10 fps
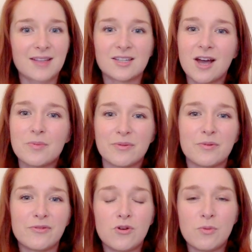a type of
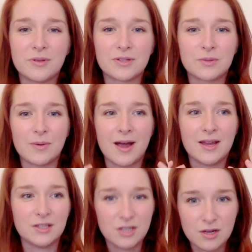performance where
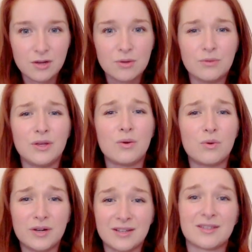it's you, the
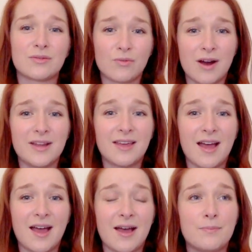audience is right
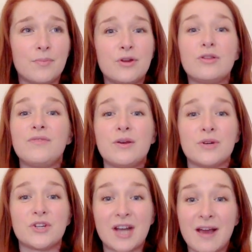there, and both of you are
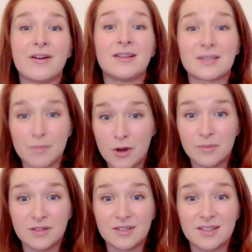sharing this
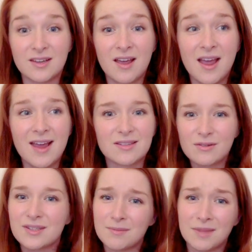moment. It's
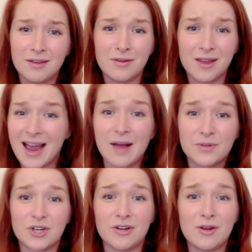not something you can
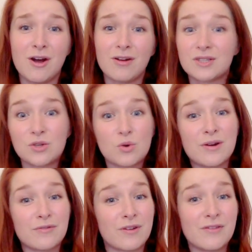capture. You can't store
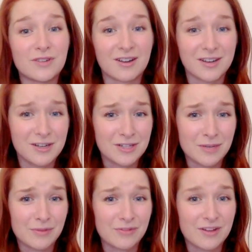it forever like you do
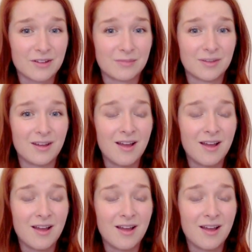with film.